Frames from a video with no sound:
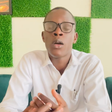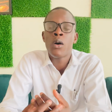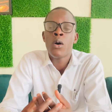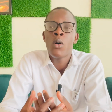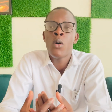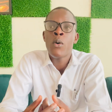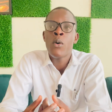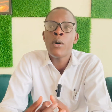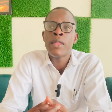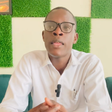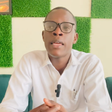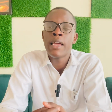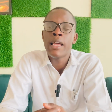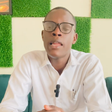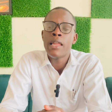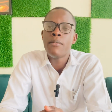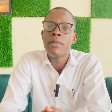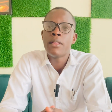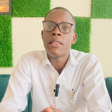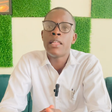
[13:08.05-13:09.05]
or the
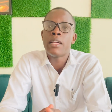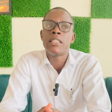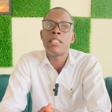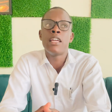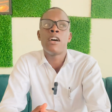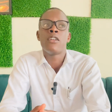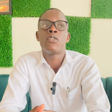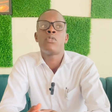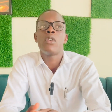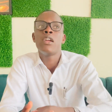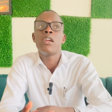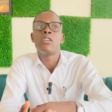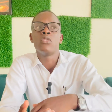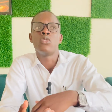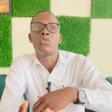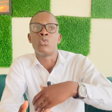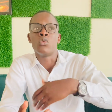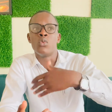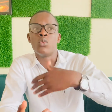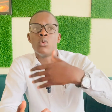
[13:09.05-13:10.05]
element that they are trying
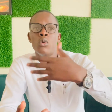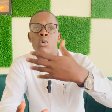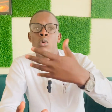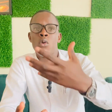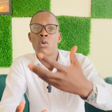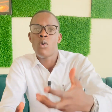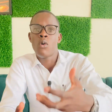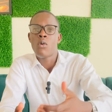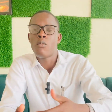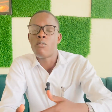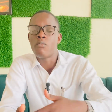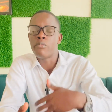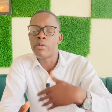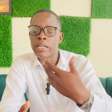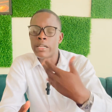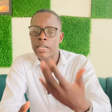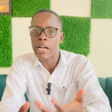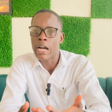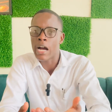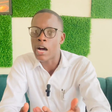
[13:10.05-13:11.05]
to
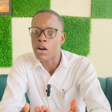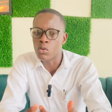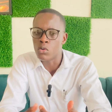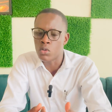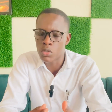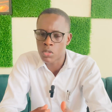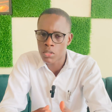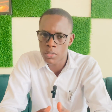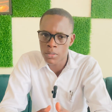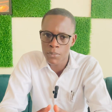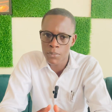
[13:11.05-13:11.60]
bring out.